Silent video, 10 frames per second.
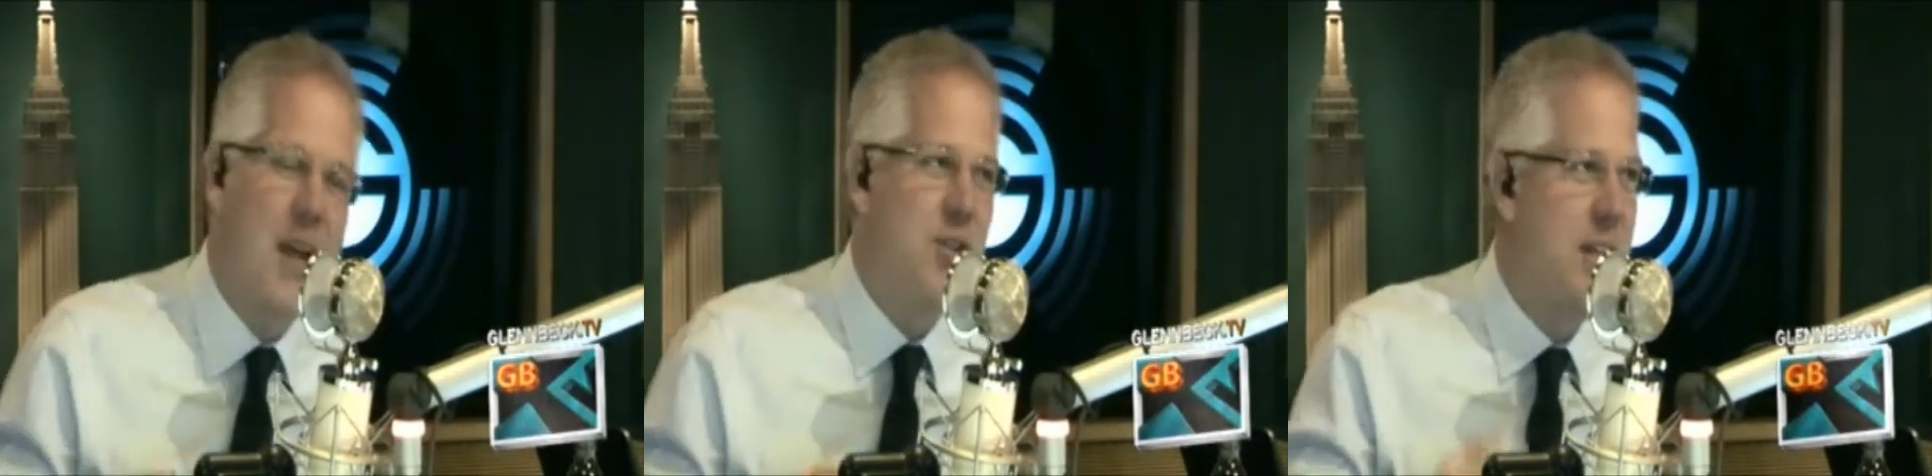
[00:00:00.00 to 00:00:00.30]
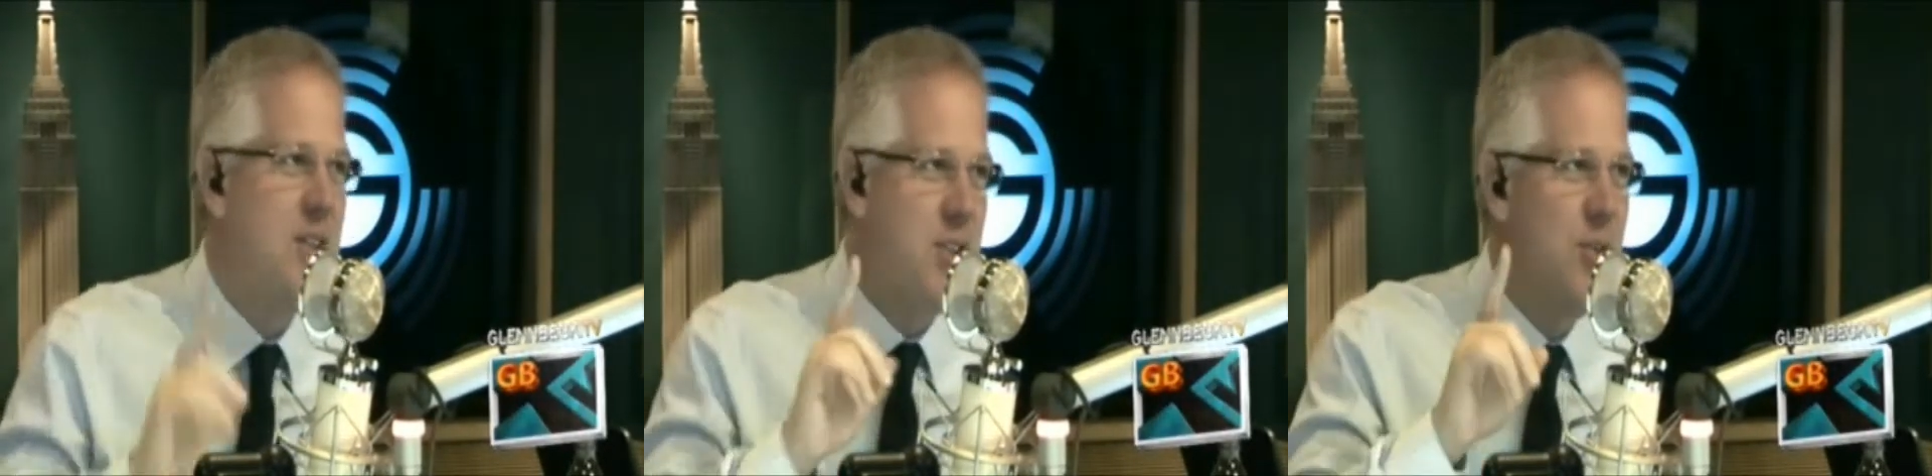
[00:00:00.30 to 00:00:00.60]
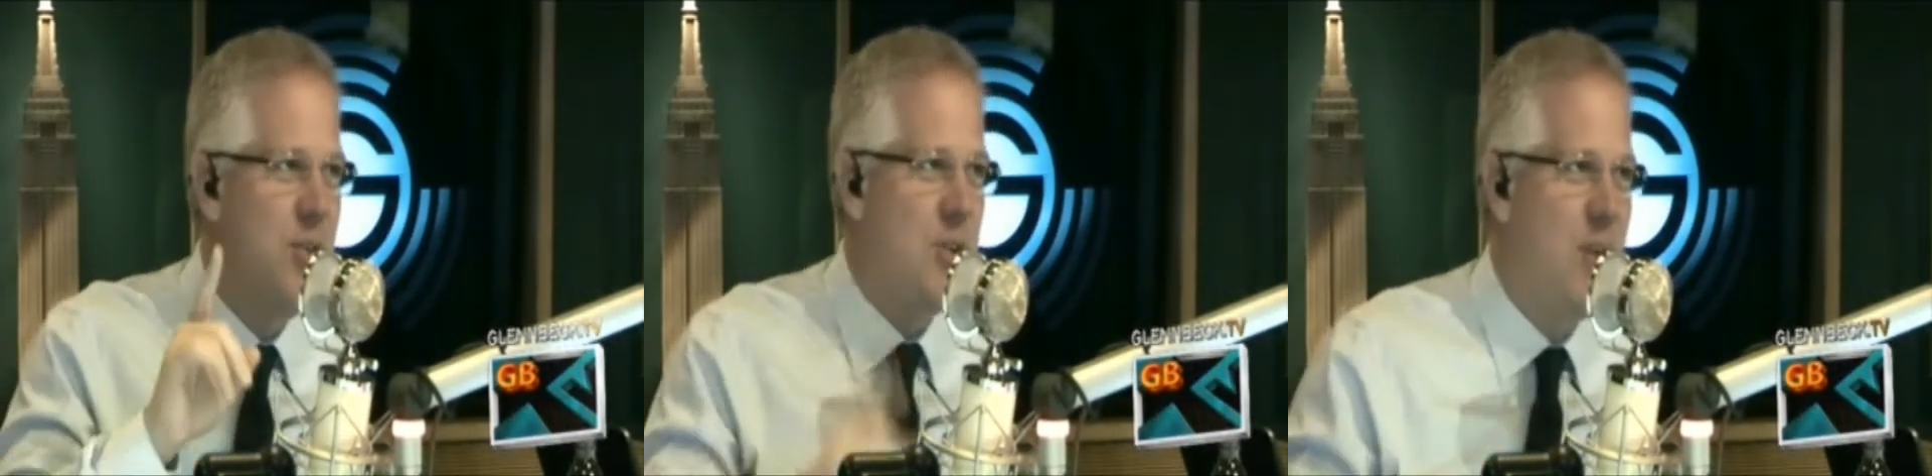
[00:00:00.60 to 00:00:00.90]
actually,
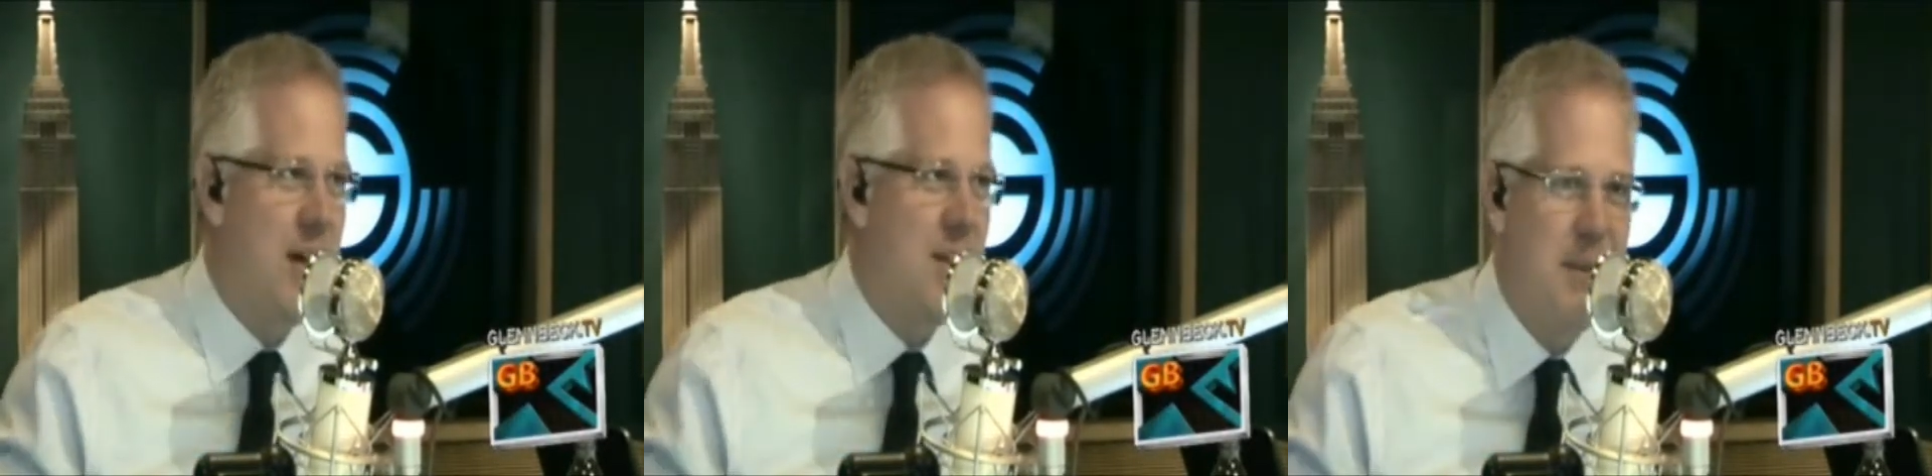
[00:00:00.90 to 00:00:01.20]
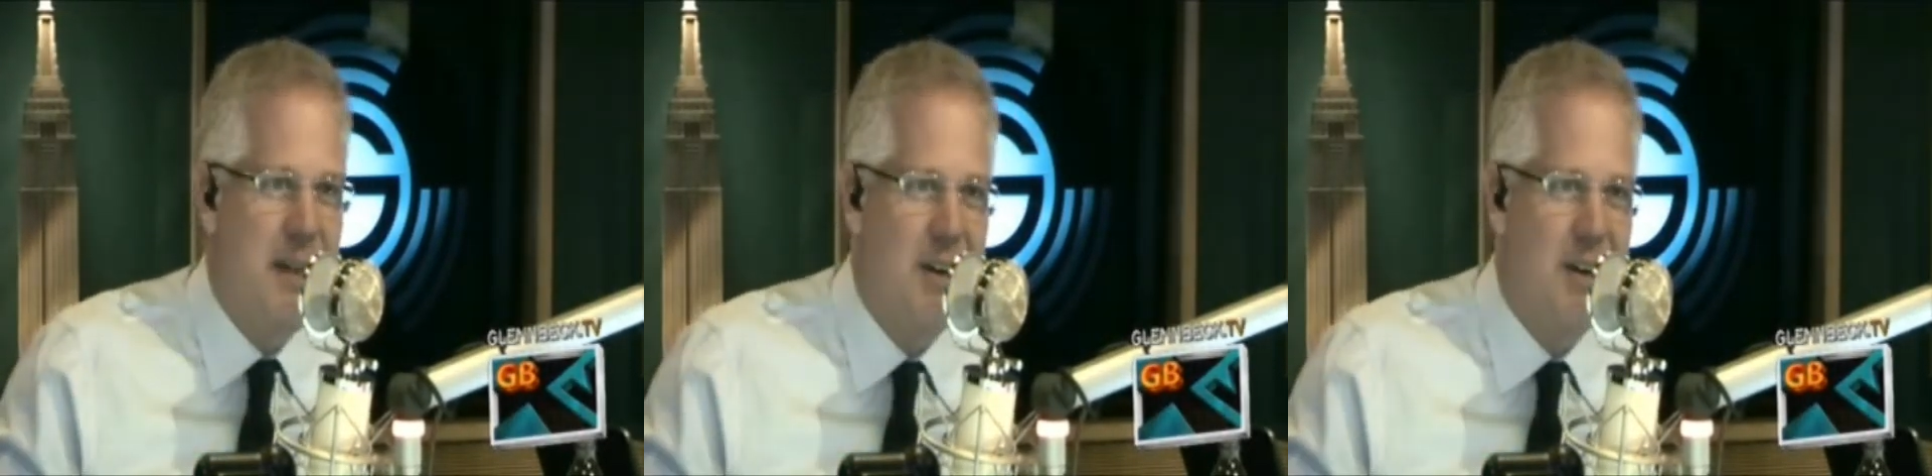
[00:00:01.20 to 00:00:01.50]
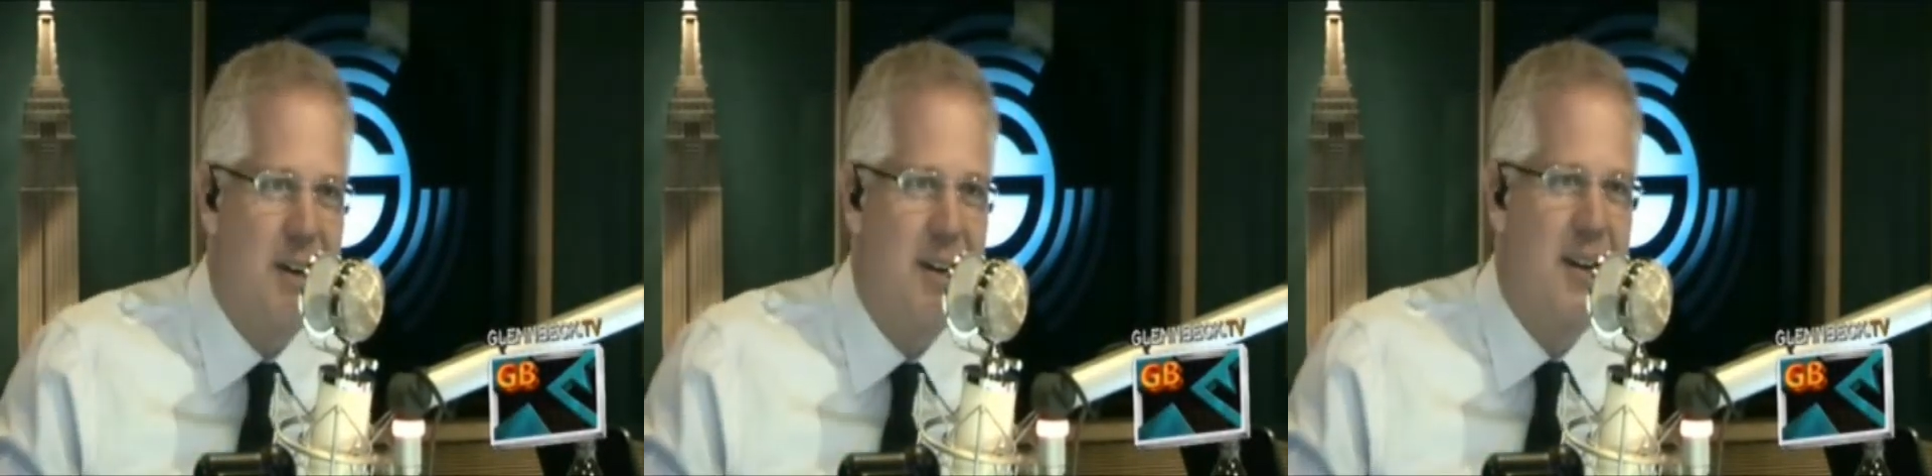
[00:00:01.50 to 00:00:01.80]
Stu is correcting me
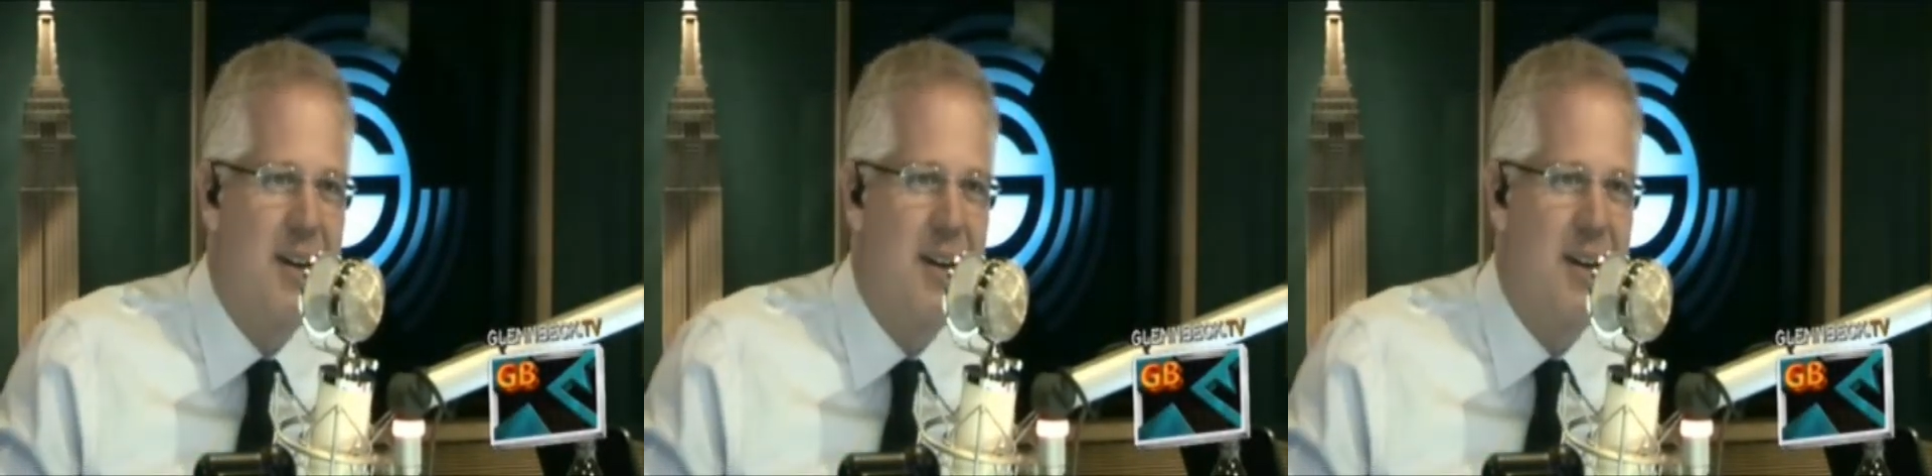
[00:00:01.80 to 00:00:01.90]
here.